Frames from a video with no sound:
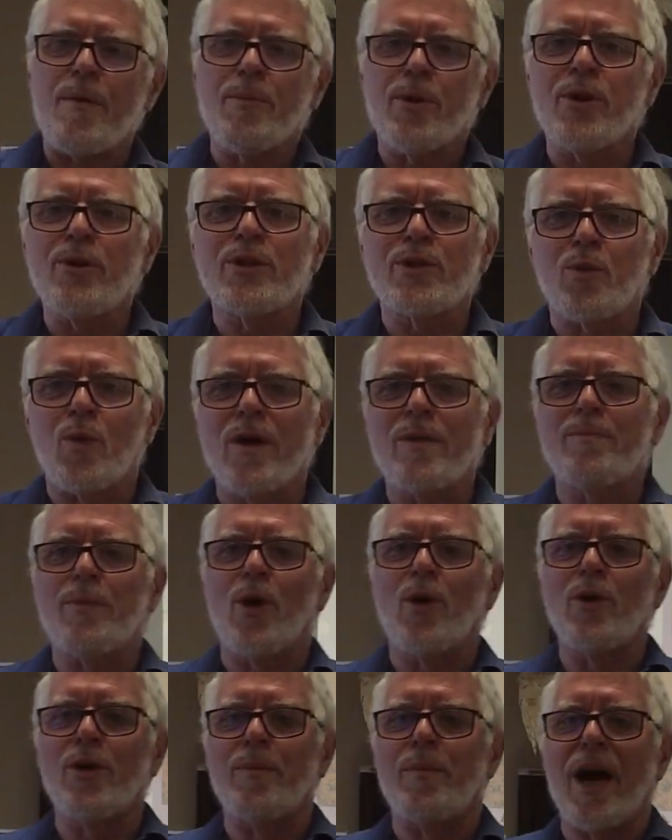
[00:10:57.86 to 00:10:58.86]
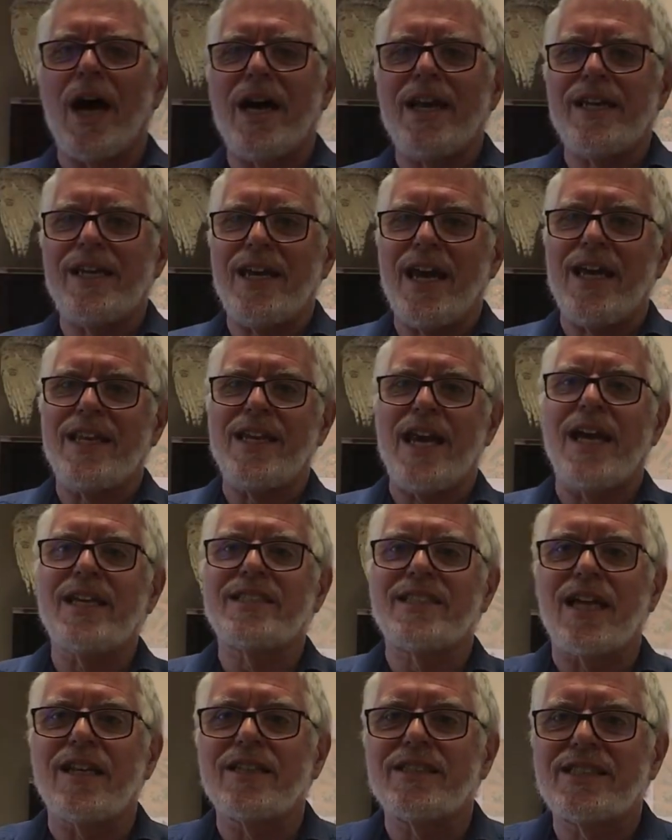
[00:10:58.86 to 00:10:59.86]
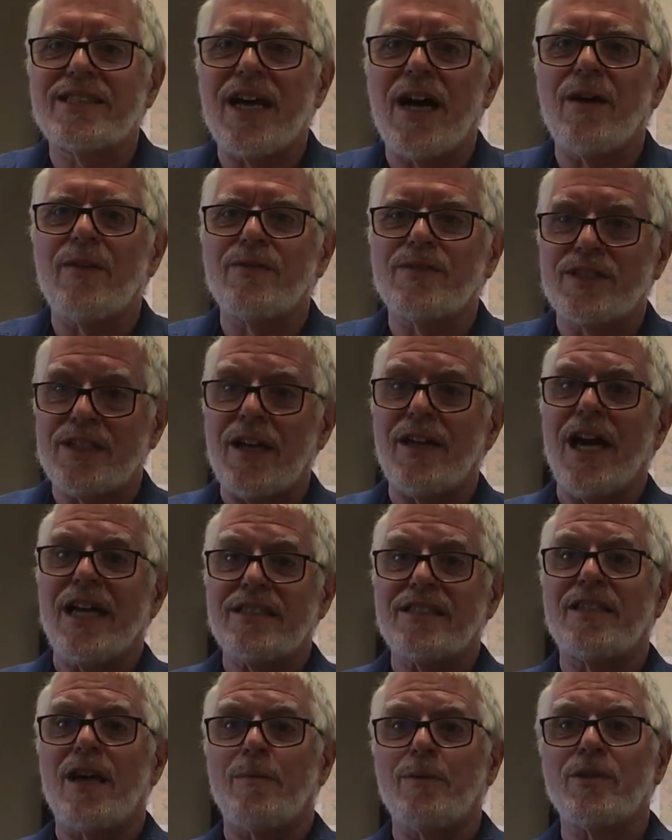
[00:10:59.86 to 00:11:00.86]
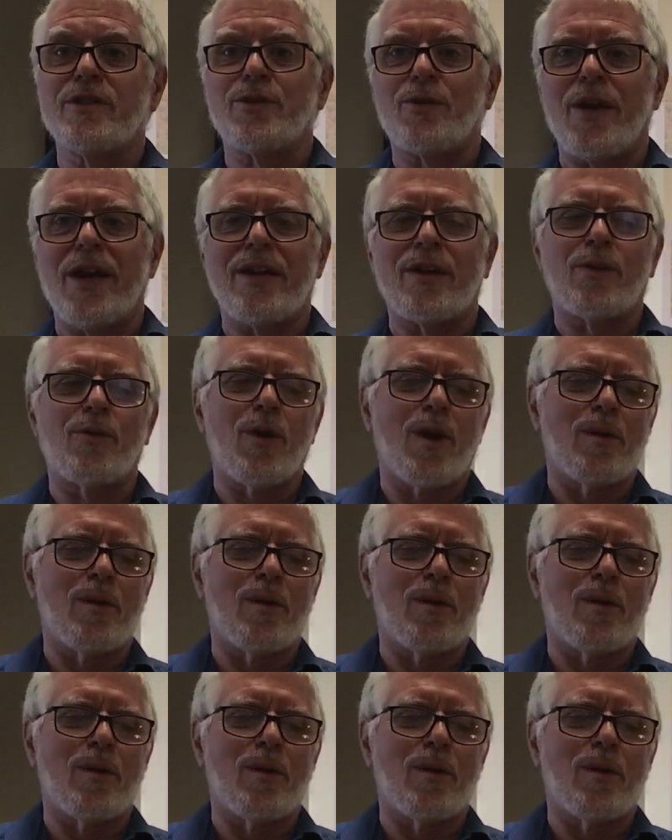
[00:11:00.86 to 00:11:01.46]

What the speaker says: produced one polar body, and the egg cell itself still has double-stranded